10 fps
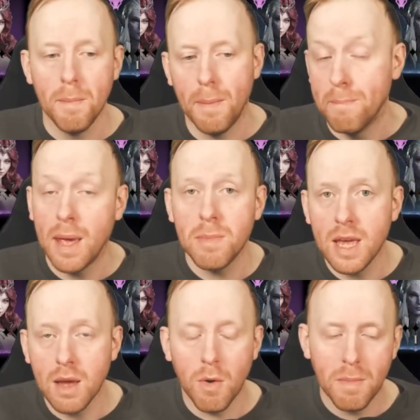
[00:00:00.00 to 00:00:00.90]
maybe
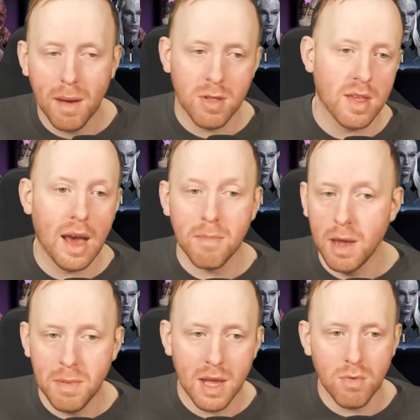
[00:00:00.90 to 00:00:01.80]
he will be able to tank,
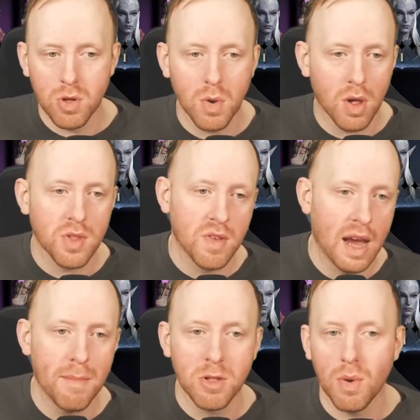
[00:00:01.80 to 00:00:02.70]
maybe he will do lots of
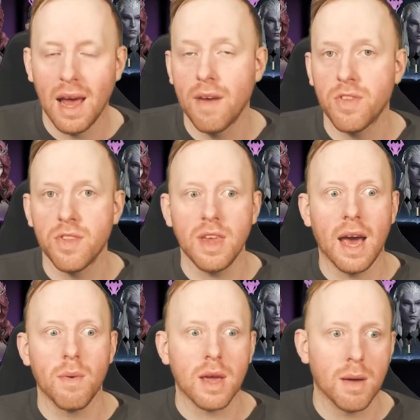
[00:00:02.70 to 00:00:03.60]
damage. We'll have to see
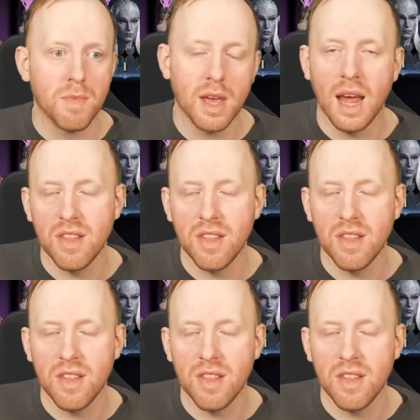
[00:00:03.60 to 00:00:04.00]
how he comes in.